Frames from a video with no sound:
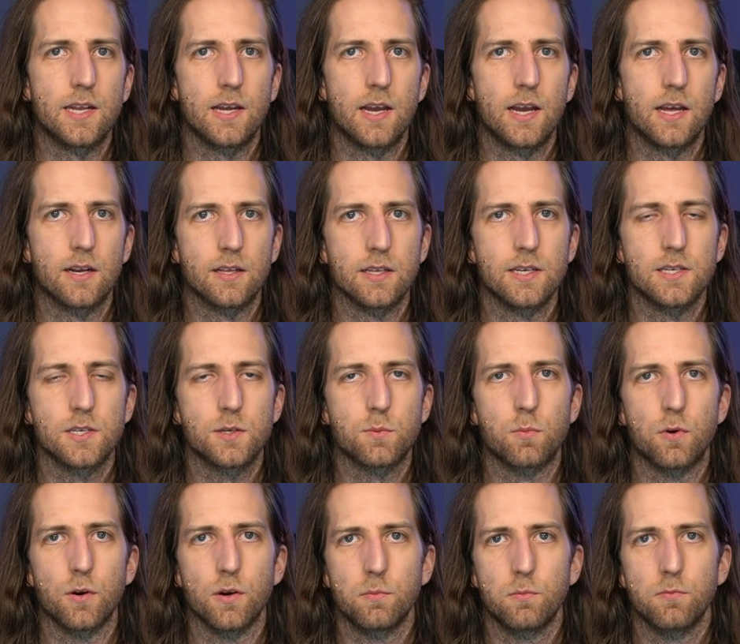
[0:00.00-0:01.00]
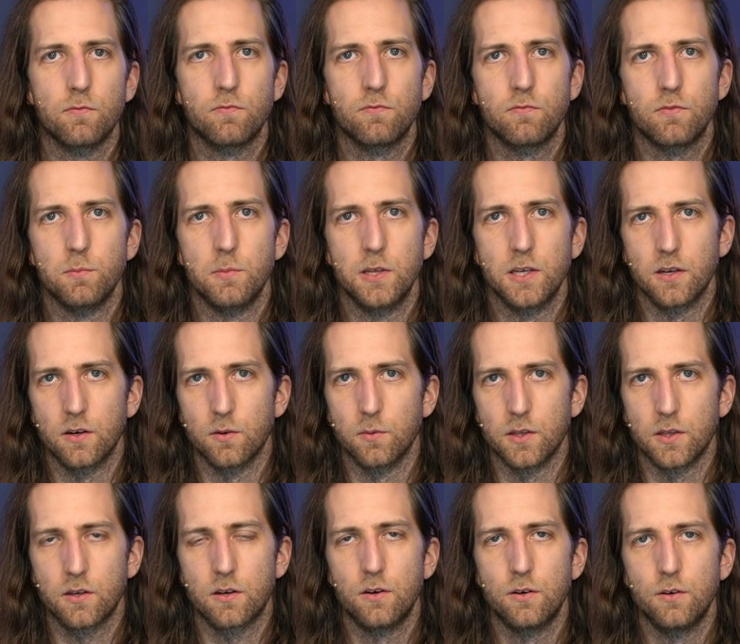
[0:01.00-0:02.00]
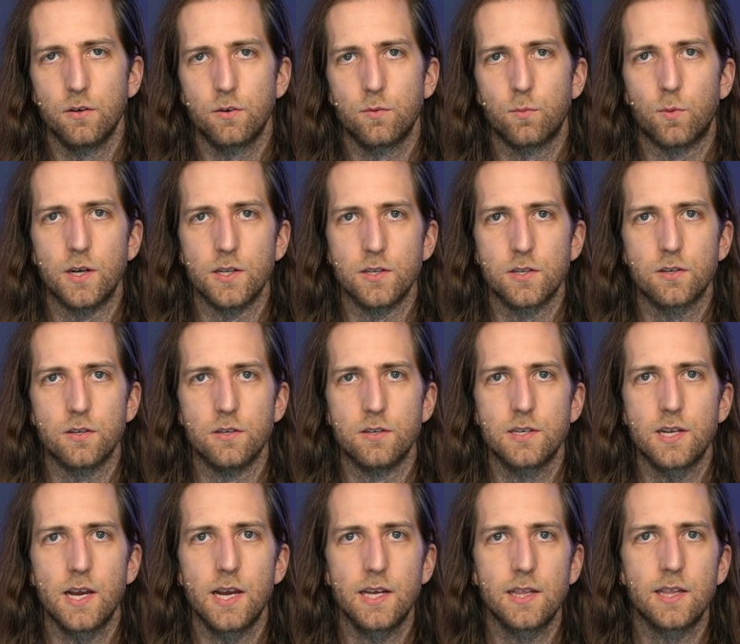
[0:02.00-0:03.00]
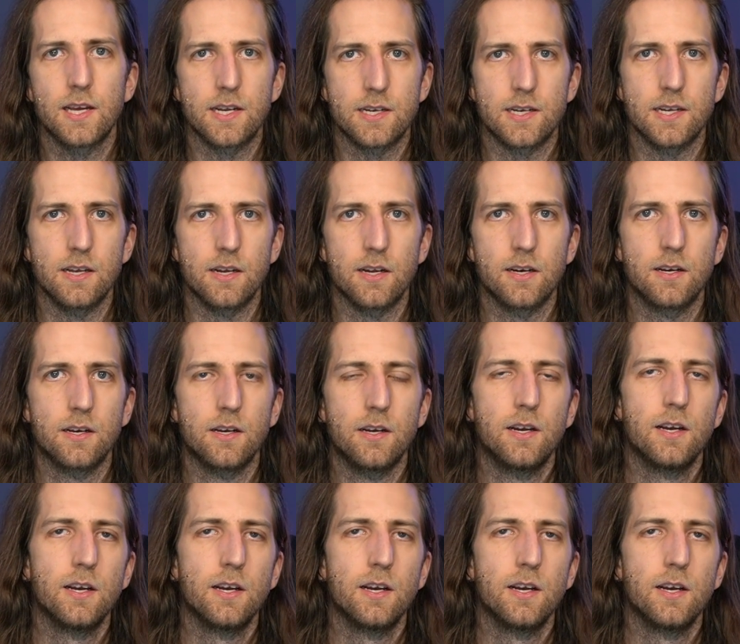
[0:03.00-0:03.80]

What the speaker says: analyst more familiar with code wants to take that data